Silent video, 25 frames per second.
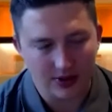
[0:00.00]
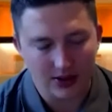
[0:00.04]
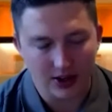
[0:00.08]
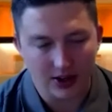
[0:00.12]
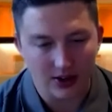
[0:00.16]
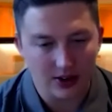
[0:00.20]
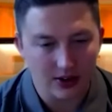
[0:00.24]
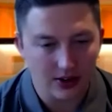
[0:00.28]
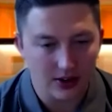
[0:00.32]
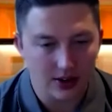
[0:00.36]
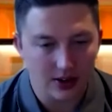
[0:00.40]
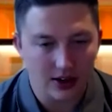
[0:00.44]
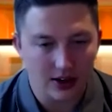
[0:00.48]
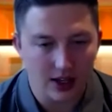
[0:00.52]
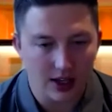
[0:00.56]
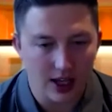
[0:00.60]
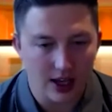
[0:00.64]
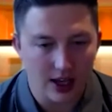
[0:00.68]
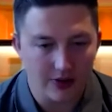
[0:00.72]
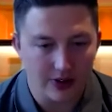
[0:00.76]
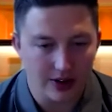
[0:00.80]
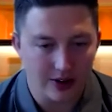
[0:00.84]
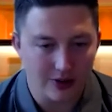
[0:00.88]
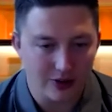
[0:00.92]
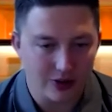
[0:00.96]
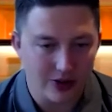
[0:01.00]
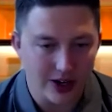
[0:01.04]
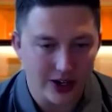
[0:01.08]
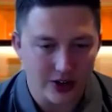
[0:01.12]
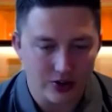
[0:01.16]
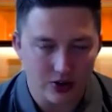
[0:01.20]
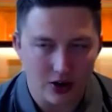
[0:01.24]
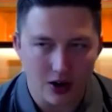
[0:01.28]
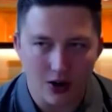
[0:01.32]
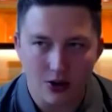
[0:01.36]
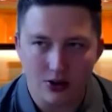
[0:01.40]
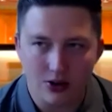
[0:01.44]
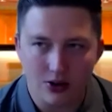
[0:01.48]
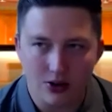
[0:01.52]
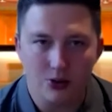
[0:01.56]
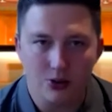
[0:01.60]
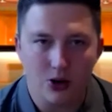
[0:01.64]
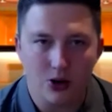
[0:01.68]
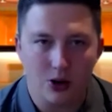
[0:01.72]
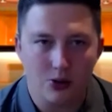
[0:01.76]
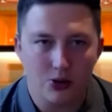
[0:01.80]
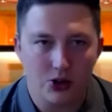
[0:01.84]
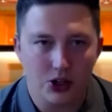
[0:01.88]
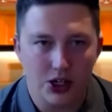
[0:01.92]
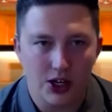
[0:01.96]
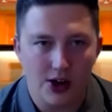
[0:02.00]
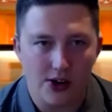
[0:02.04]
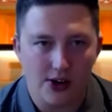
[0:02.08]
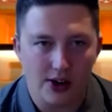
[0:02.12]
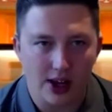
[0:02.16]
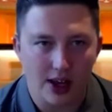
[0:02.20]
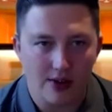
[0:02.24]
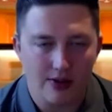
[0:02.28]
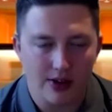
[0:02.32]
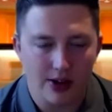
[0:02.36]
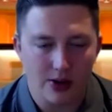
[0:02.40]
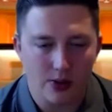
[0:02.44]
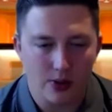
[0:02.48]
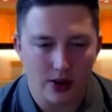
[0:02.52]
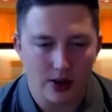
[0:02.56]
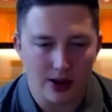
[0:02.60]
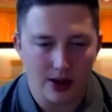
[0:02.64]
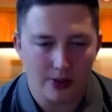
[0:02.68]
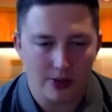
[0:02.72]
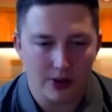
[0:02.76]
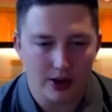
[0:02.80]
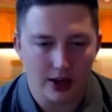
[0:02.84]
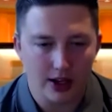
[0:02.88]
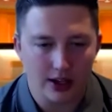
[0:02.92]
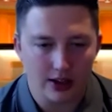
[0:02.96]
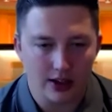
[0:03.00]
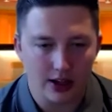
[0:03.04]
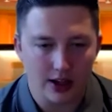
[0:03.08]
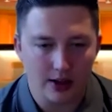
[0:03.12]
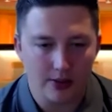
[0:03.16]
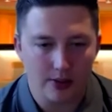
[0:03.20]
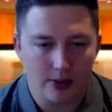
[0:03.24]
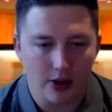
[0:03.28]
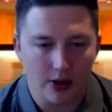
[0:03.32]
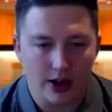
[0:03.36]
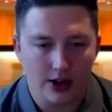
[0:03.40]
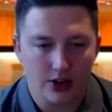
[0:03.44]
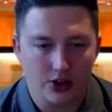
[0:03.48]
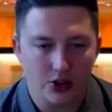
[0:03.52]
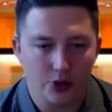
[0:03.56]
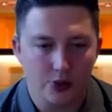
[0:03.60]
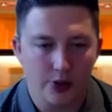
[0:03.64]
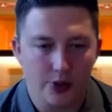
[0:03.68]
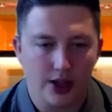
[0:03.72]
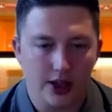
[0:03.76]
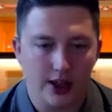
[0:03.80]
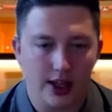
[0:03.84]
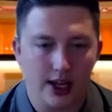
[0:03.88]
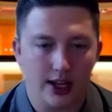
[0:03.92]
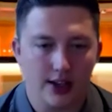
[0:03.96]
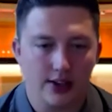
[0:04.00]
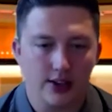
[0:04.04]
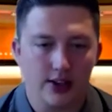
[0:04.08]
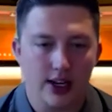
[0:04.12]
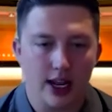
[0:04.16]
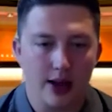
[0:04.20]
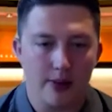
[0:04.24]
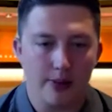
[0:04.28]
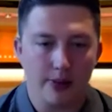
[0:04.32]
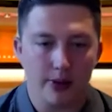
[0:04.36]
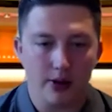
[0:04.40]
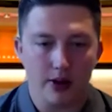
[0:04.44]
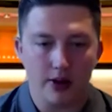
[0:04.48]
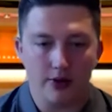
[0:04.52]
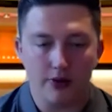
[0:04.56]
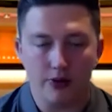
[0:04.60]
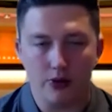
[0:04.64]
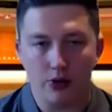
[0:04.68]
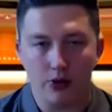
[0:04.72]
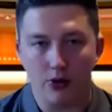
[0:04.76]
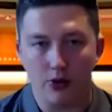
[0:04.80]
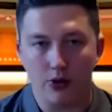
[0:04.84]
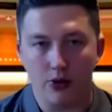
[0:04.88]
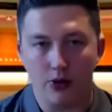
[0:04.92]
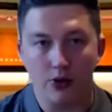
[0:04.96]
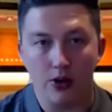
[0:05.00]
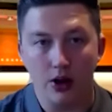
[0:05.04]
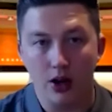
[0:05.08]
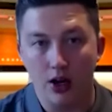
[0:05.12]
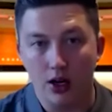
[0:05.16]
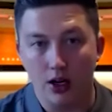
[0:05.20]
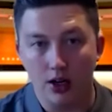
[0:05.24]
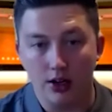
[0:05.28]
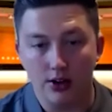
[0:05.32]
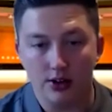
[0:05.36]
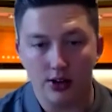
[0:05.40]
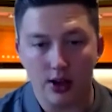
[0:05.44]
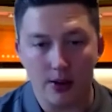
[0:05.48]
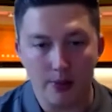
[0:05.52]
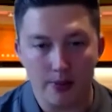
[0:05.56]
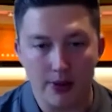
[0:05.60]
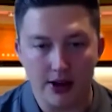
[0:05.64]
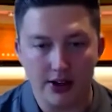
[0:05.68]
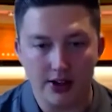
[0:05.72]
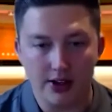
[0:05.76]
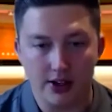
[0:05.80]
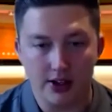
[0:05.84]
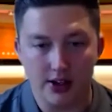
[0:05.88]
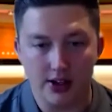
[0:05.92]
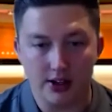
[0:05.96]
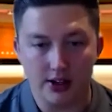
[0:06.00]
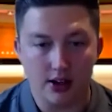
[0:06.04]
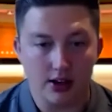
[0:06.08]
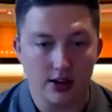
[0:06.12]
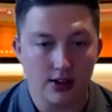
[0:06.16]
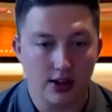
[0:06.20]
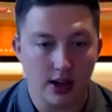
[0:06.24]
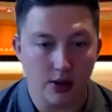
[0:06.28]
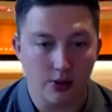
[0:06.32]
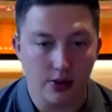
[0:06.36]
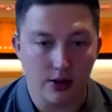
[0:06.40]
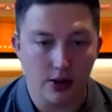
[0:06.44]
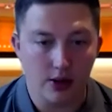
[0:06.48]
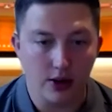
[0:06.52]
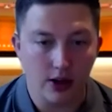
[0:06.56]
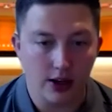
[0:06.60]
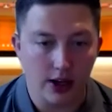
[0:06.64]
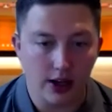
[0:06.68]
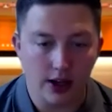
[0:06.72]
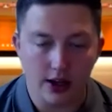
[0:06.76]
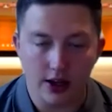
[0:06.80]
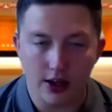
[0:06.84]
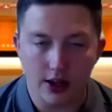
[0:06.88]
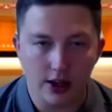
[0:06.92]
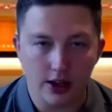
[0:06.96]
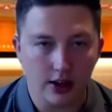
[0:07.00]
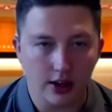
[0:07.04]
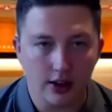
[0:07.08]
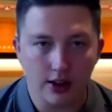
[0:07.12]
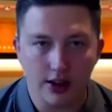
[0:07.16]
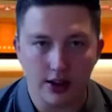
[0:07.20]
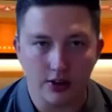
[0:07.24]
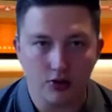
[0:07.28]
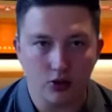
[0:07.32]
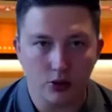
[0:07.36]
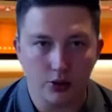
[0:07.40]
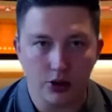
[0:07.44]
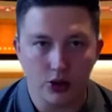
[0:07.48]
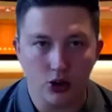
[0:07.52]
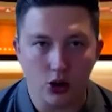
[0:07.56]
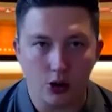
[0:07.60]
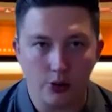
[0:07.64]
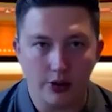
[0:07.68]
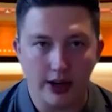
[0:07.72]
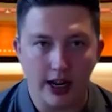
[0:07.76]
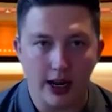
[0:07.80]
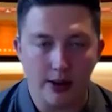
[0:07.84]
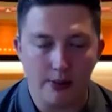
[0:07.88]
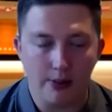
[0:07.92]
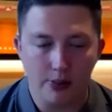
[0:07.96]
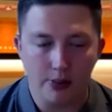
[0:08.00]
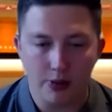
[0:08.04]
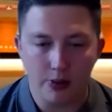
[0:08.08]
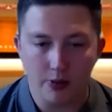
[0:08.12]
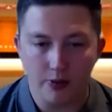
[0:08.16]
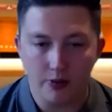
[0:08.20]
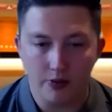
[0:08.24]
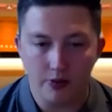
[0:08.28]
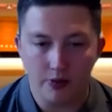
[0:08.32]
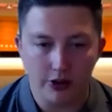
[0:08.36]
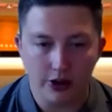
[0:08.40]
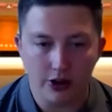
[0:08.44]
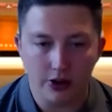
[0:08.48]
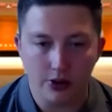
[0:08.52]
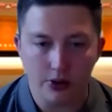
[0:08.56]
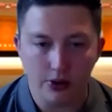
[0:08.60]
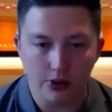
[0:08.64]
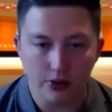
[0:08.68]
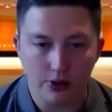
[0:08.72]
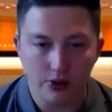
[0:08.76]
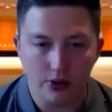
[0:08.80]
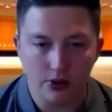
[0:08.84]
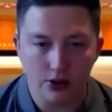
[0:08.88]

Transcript: So even a free trial, sometimes you can't give it away, but it might just be that step for some businesses. Like I say, we're looking at this from a top-down view.